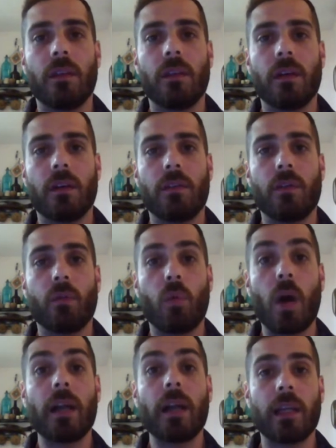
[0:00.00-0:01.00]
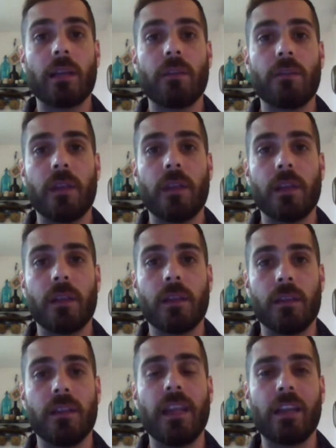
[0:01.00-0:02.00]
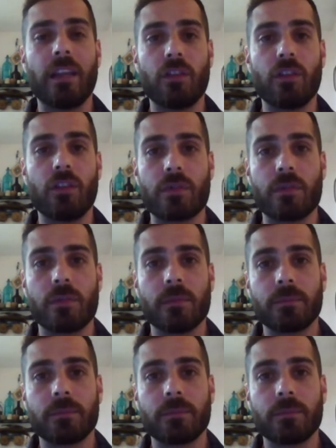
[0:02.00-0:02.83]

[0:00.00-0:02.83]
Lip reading: the wildlife that endangers